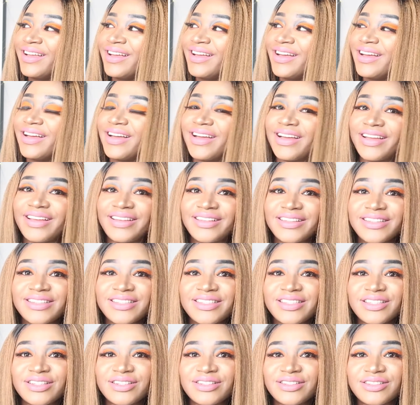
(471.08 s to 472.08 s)

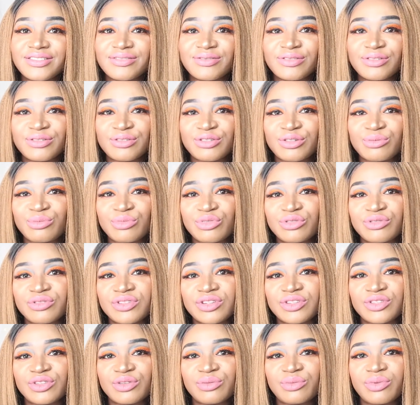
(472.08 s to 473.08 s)
and we're
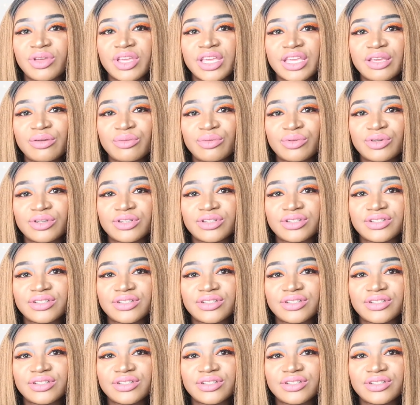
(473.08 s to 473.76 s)
removing the paper.